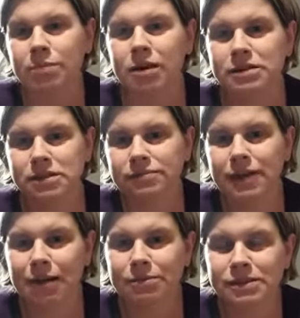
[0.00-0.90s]
person
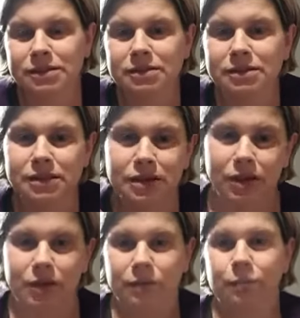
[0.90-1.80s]
wraps and
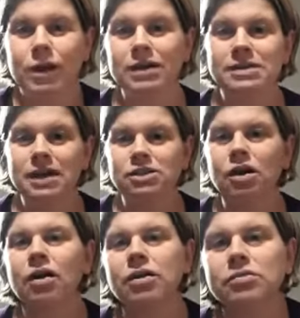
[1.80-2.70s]
wears that
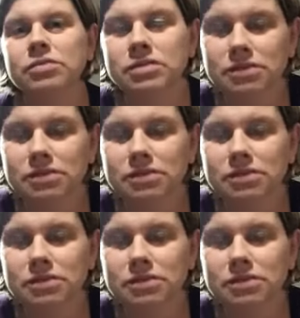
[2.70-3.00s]
child.